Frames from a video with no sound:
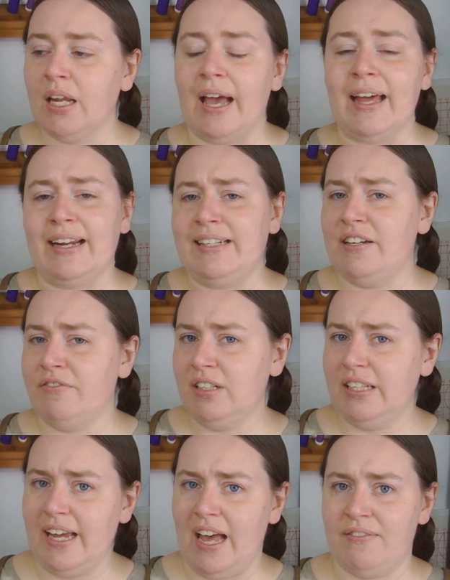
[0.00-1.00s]
And I
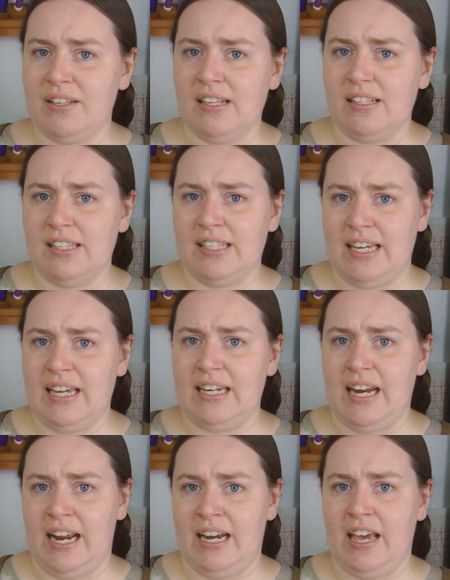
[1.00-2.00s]
definitely haven't
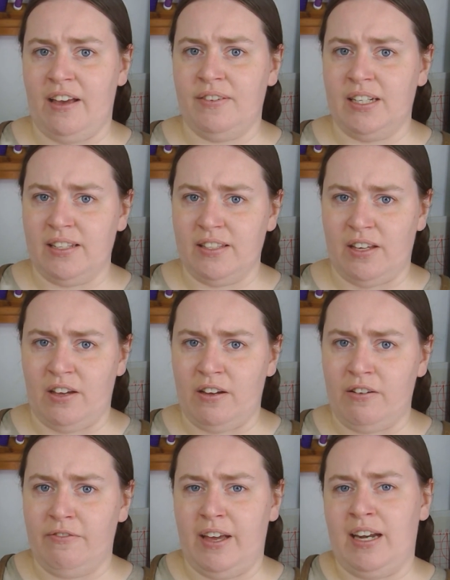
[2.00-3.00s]
seen any evidence
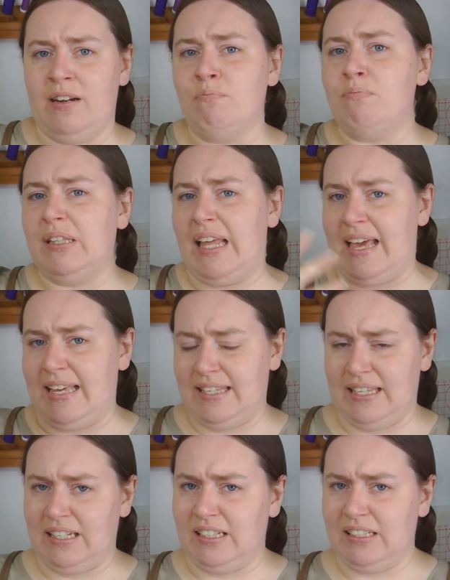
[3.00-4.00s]
of an
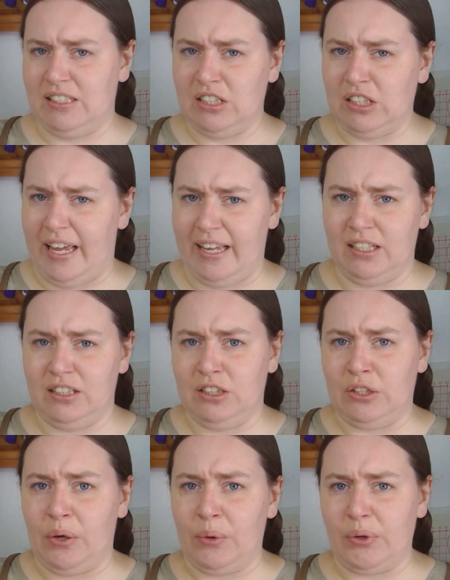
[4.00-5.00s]
emblazoned
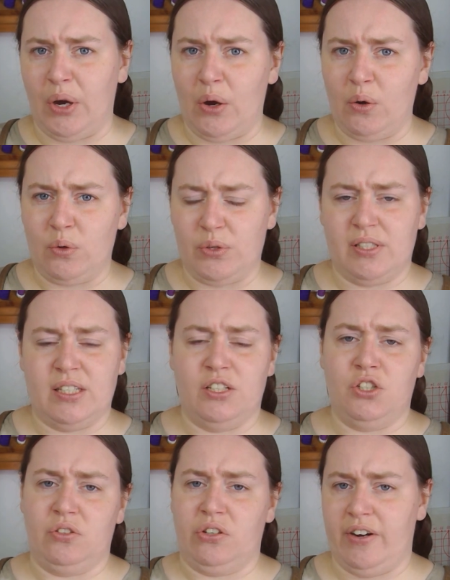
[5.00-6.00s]
logo or
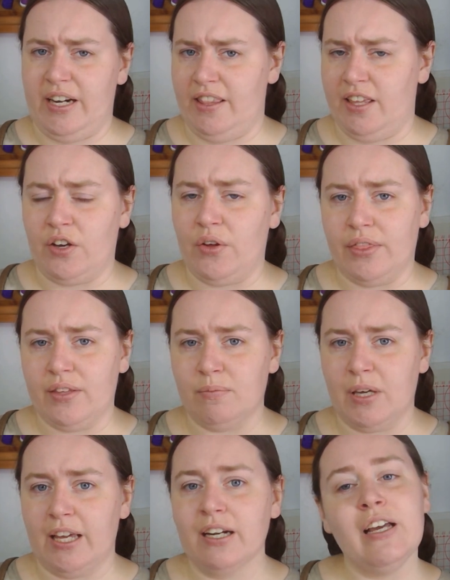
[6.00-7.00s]
sigil or anything on
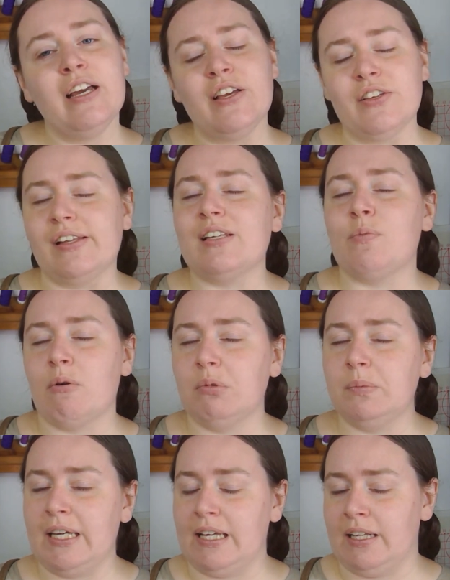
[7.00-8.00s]
them yet. So that's
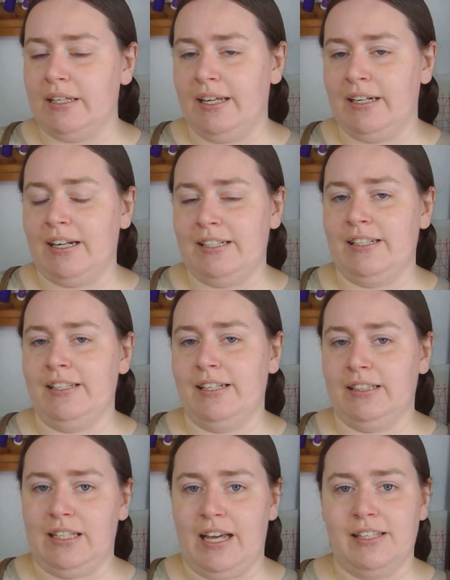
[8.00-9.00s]
probably an
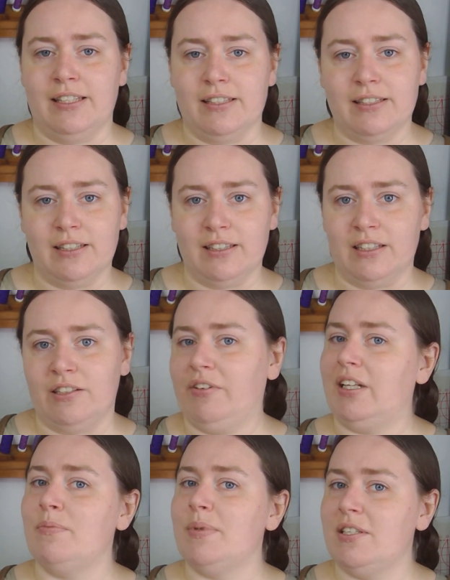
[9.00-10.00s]
artistic license that the
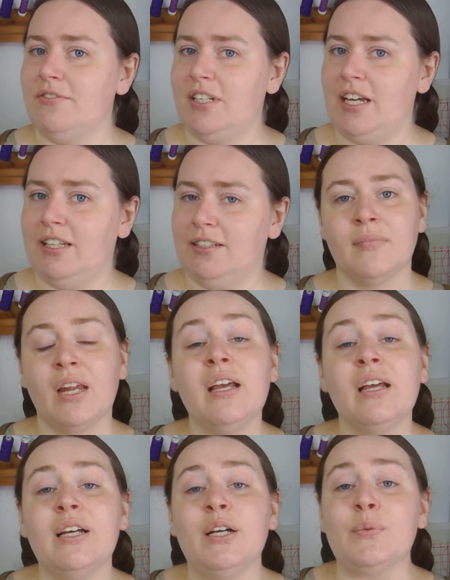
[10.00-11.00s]
developers have taken.
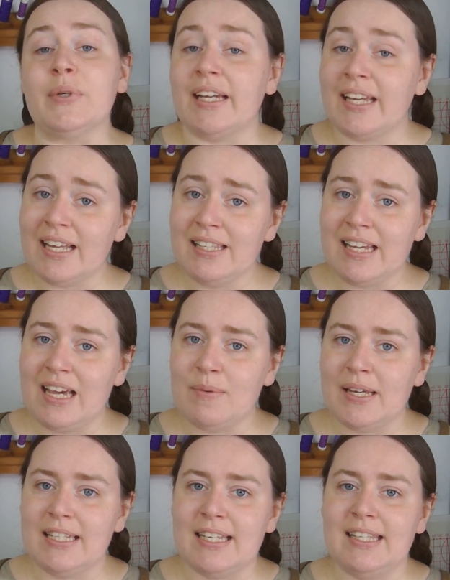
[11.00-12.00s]
What I can say
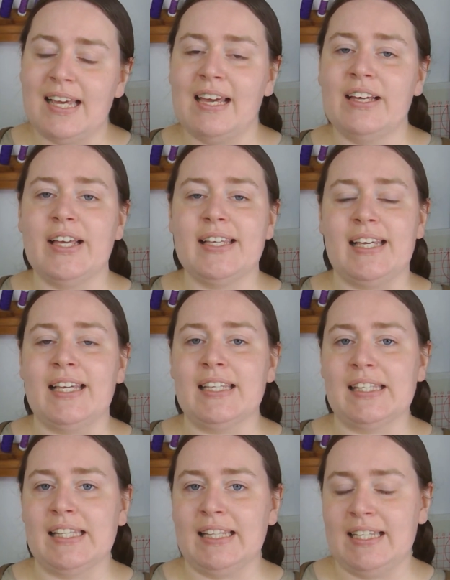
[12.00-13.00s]
about these sails
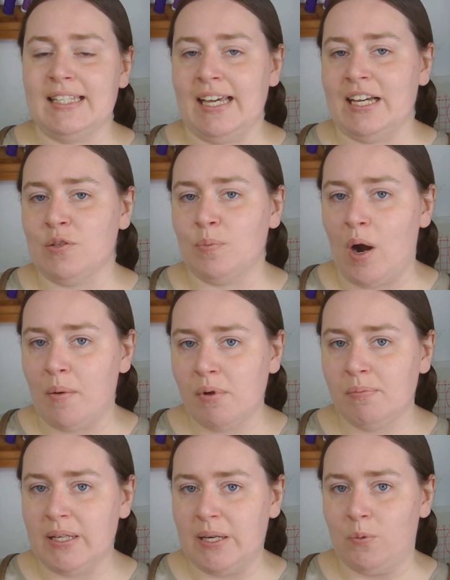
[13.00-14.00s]
is that these sails
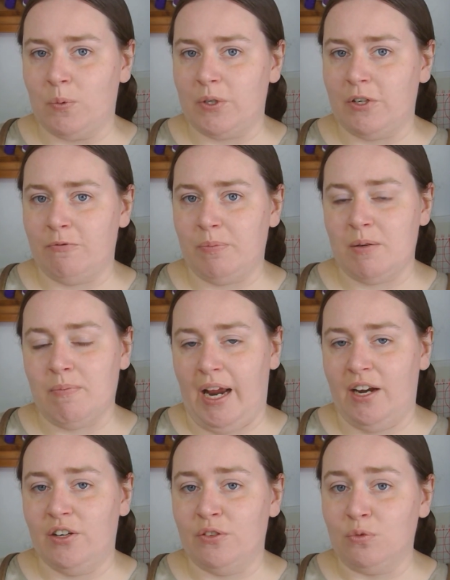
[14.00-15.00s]
probably would have been
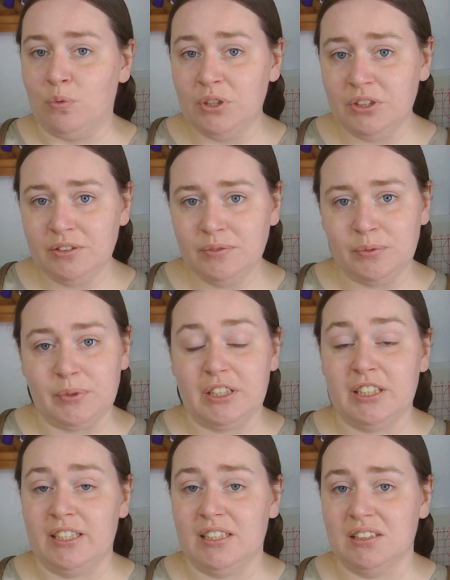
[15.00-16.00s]
made of wool,
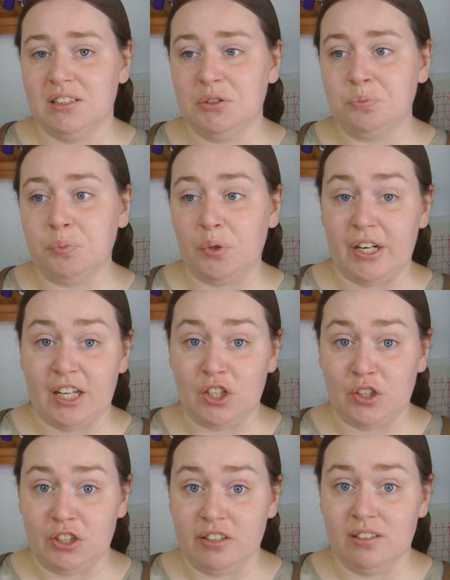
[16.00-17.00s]
which is pretty
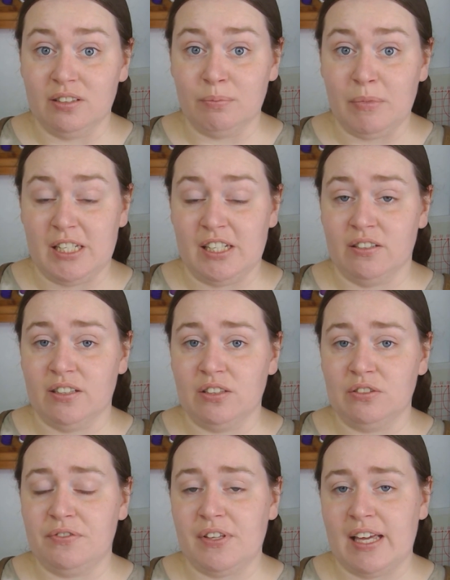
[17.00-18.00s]
good
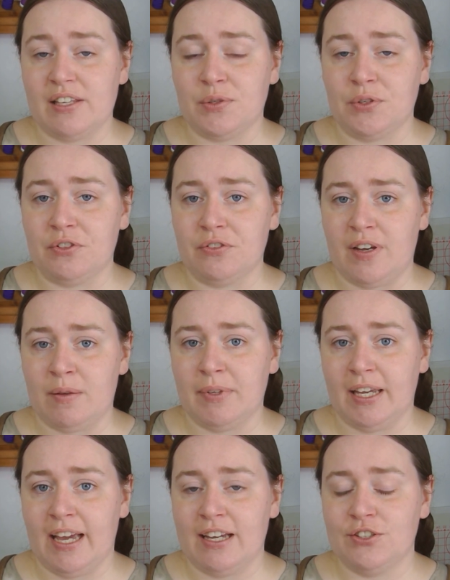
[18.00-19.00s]
material for that sort of
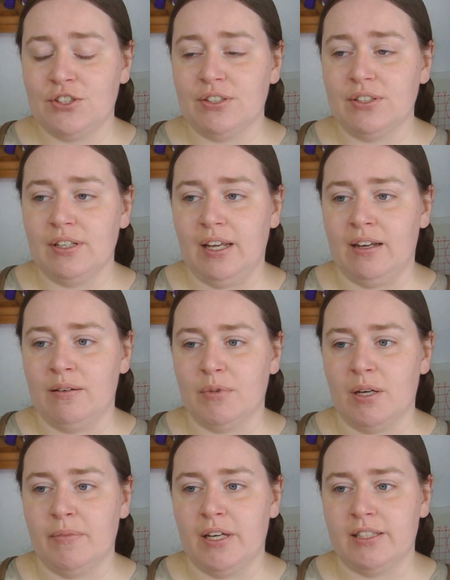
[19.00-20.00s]
application
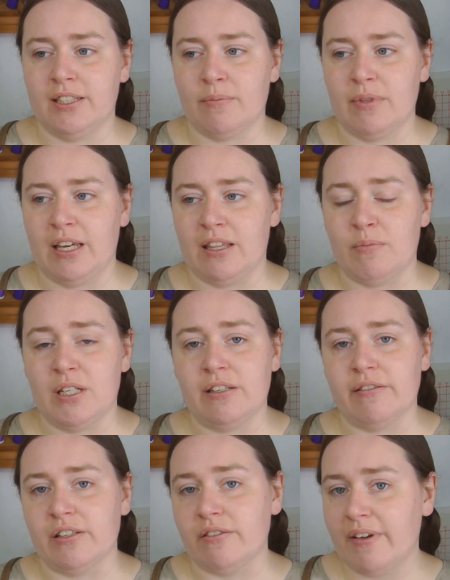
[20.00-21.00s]
compared to some of the other
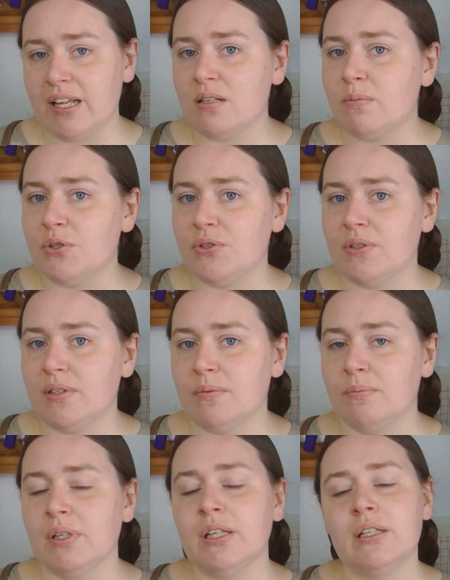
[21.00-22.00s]
materials available to
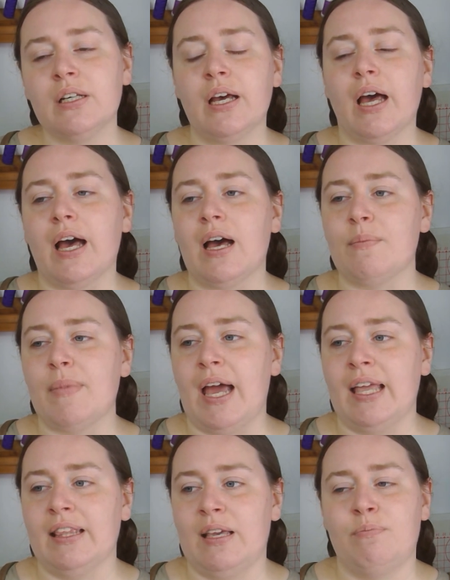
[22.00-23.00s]
them.
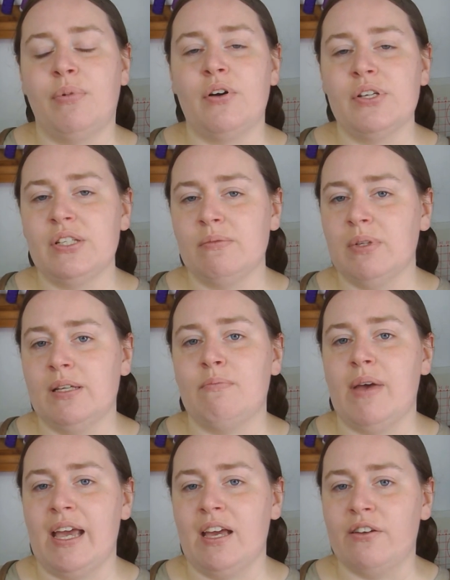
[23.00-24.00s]
And they possibly
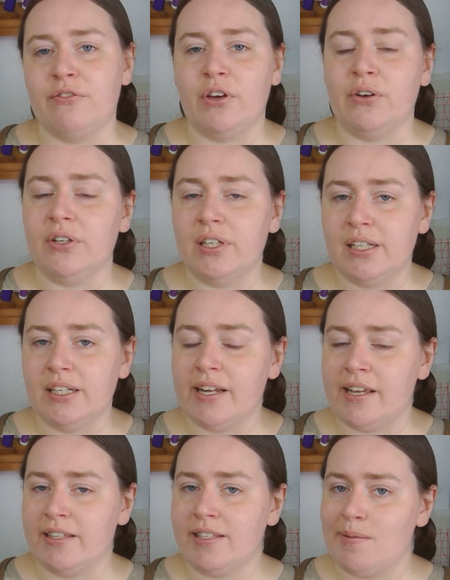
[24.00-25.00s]
may have coated
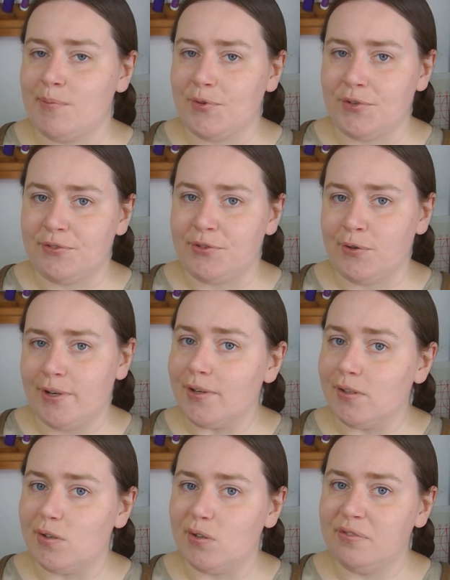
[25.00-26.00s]
it in some sort of
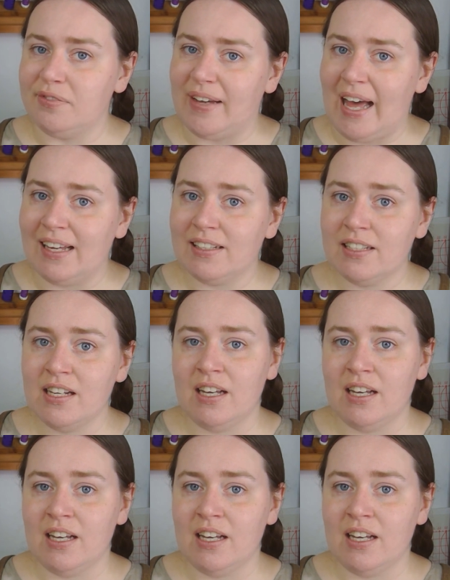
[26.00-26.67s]
oil or fat